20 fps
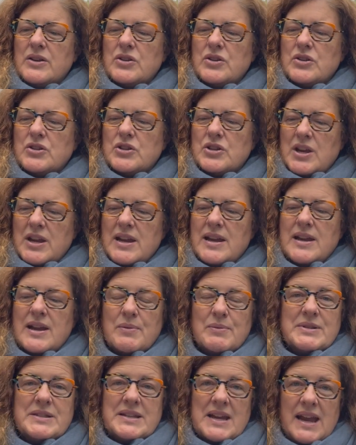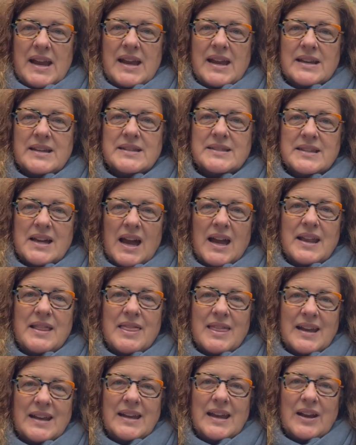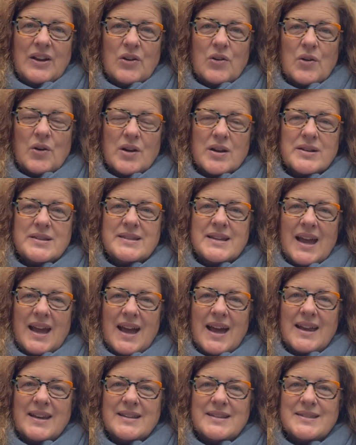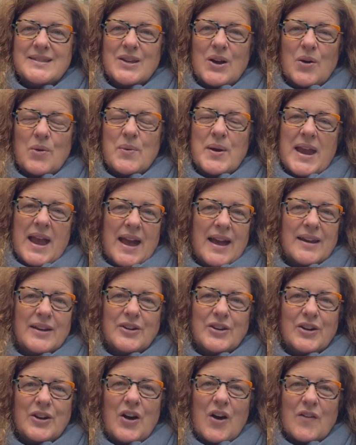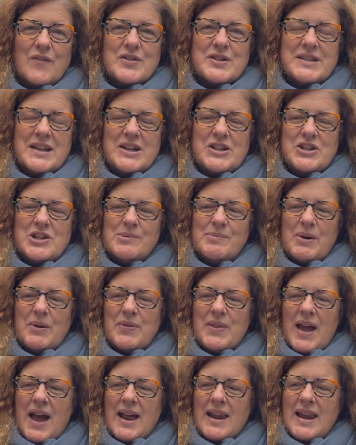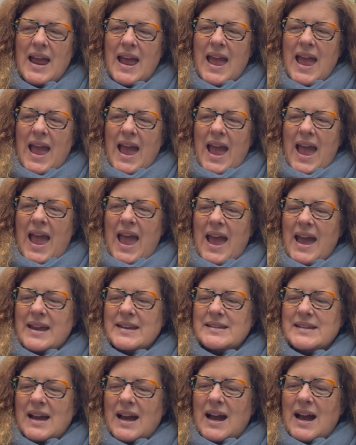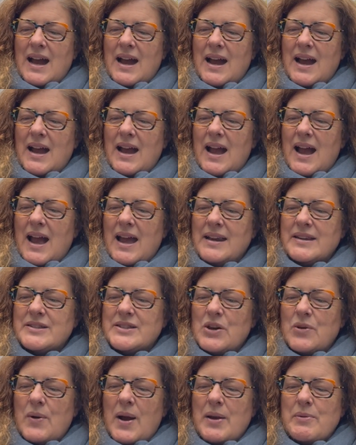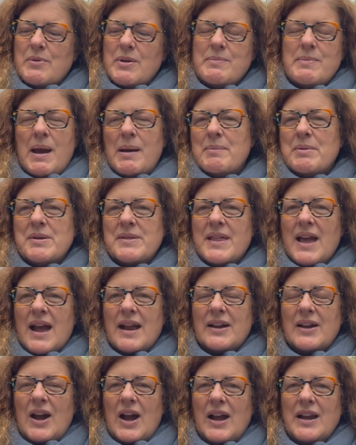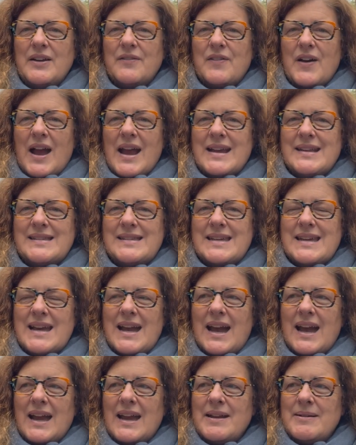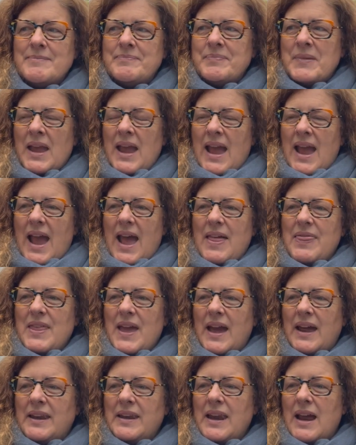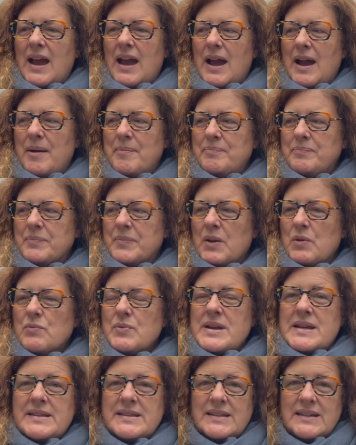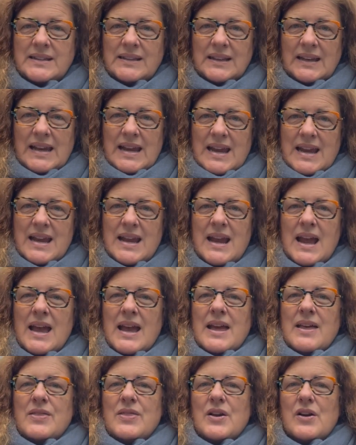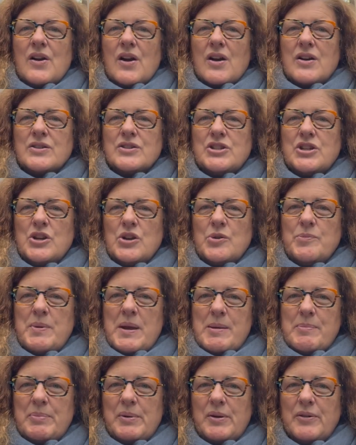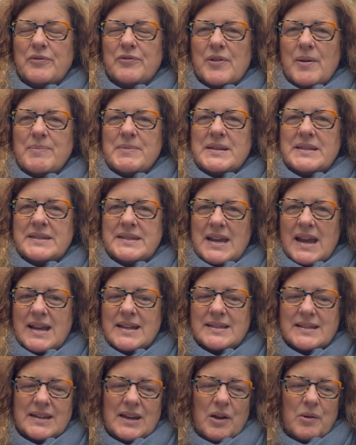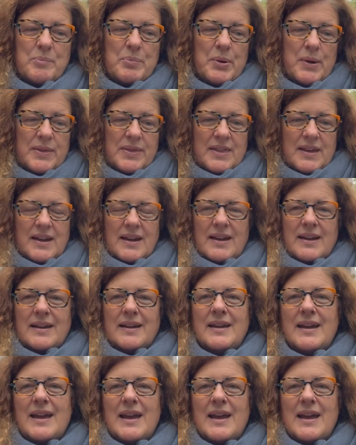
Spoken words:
she was taking a design thinking course. And so we had a good conversation about that. And so I remembered that kind of idea. And then recently, there are two people from the States, and I'll put the